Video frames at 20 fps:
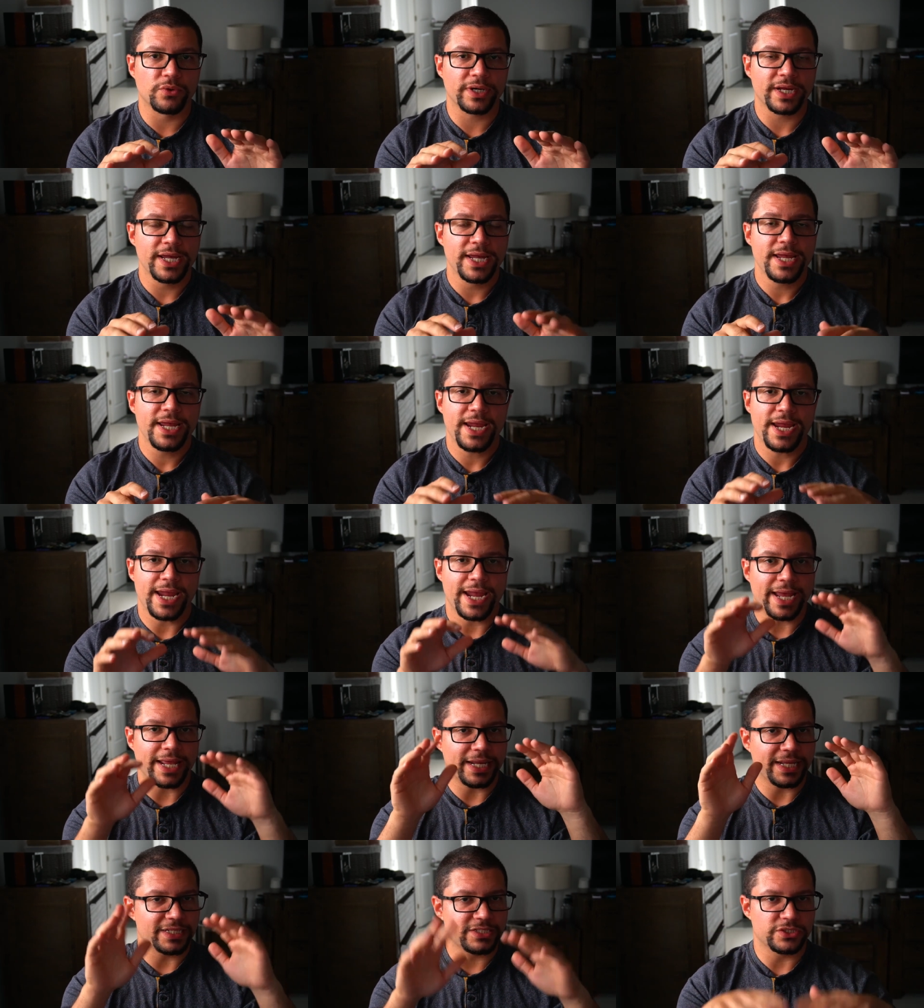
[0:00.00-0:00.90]
and
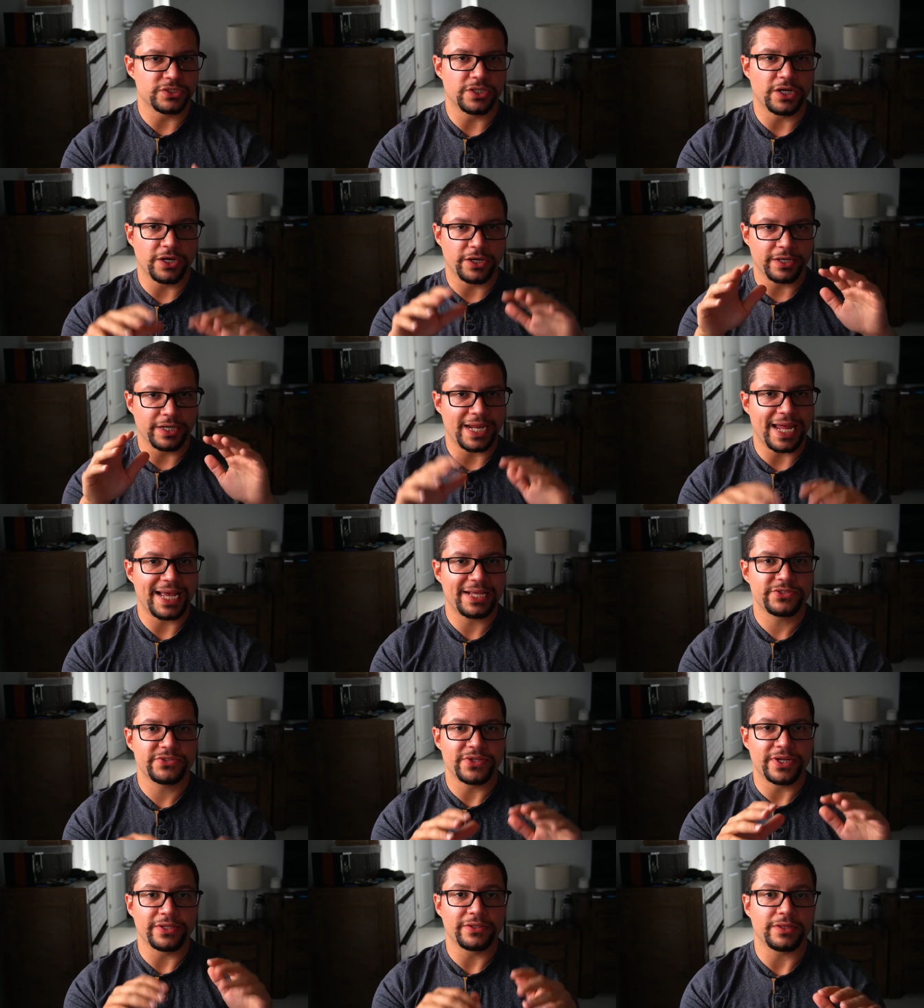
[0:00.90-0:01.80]
it's not gonna
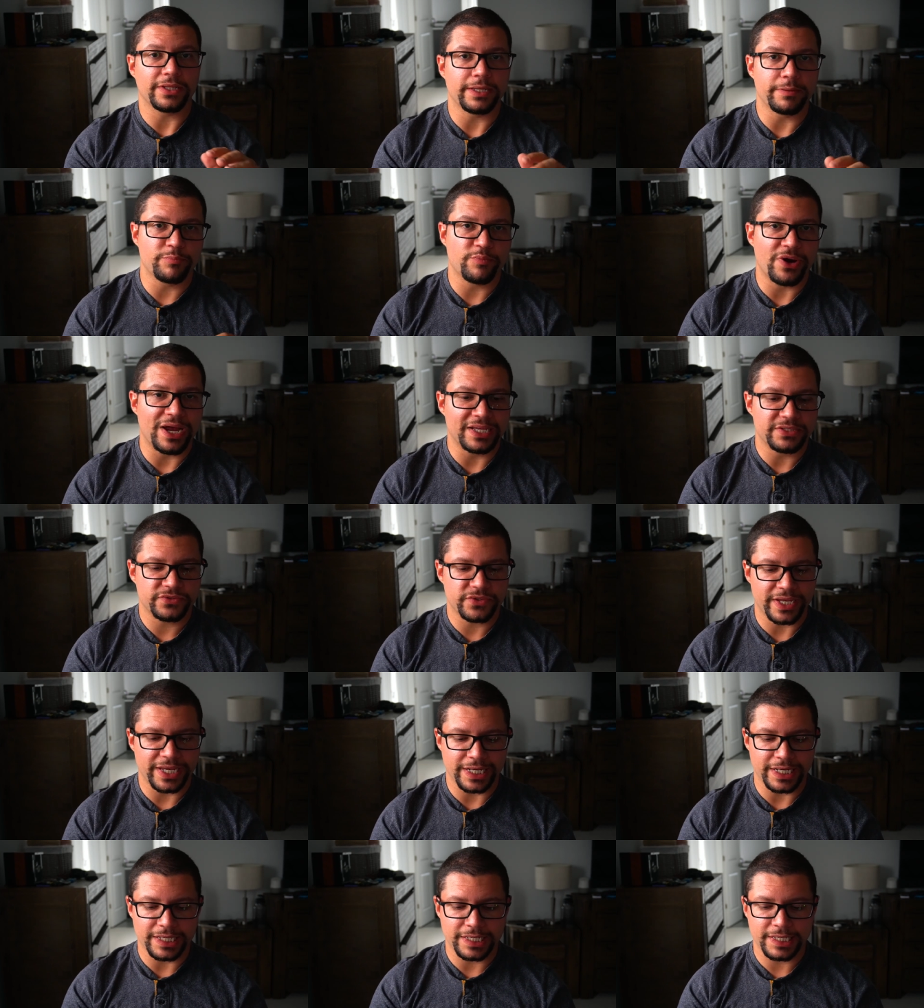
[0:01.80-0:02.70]
accidentally press any
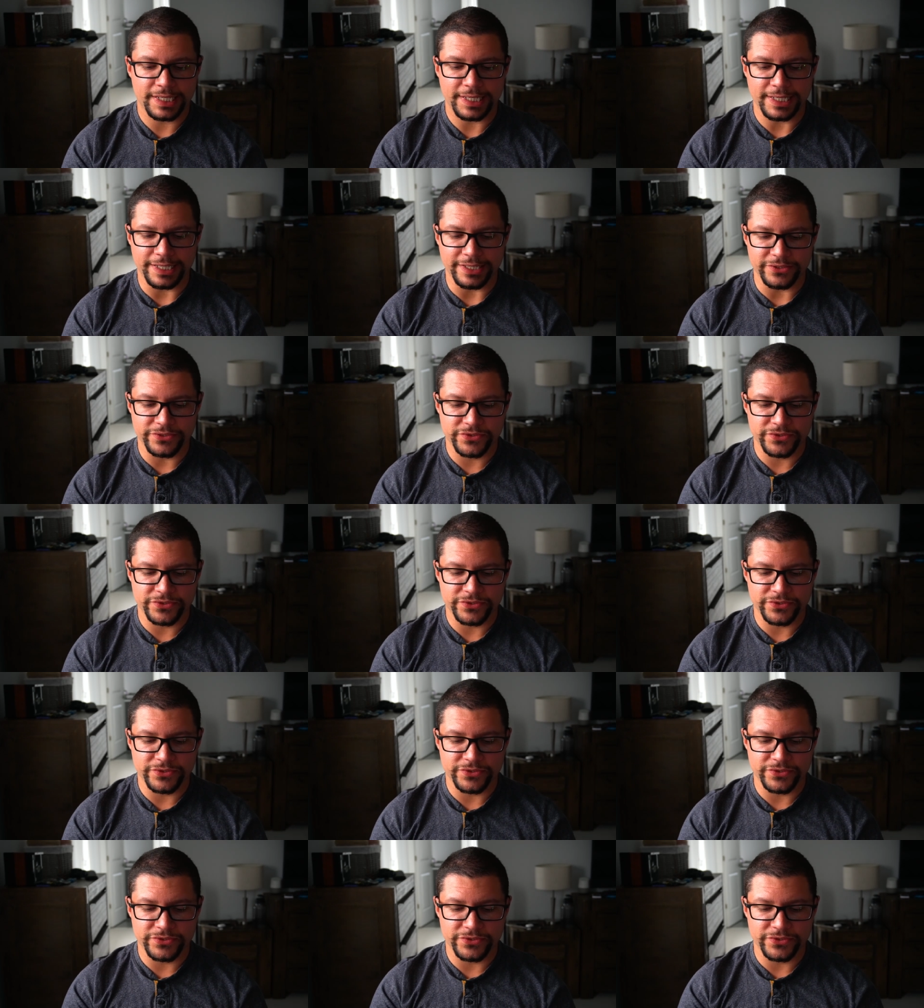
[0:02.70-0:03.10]
keys